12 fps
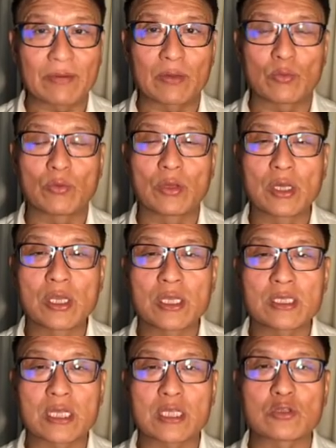in
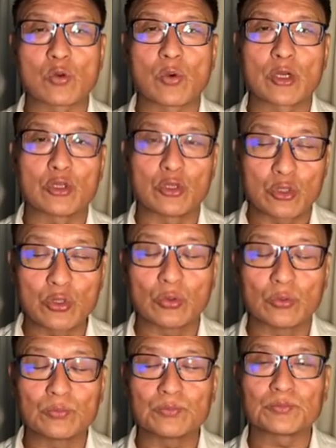sense of what you do.